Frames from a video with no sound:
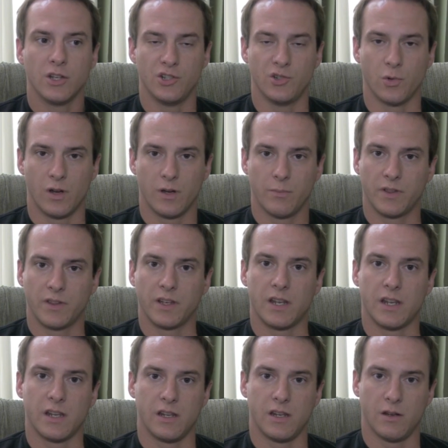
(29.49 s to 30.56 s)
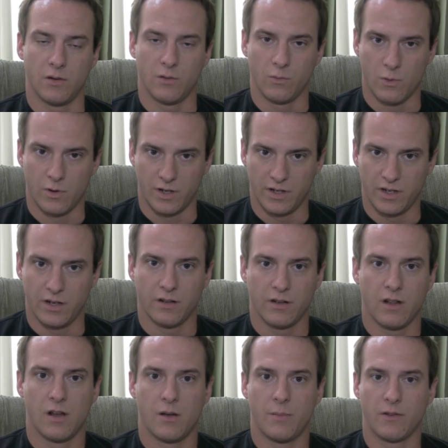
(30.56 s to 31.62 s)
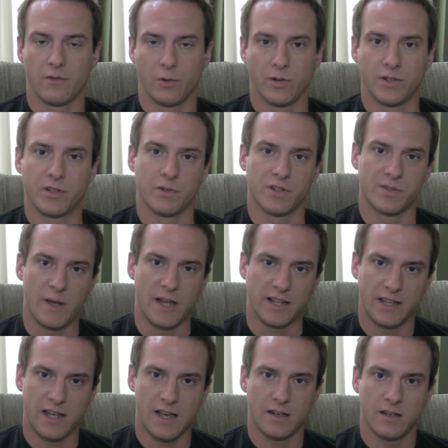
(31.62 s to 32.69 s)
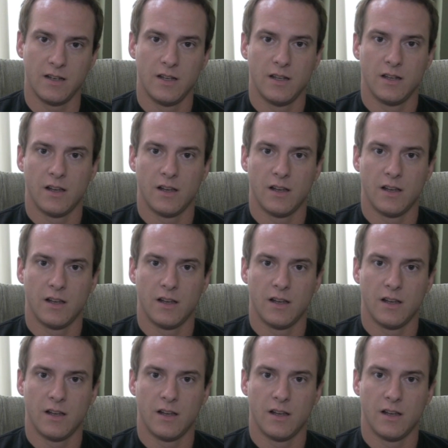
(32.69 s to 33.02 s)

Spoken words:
join, but that he wanted everyone to respect that,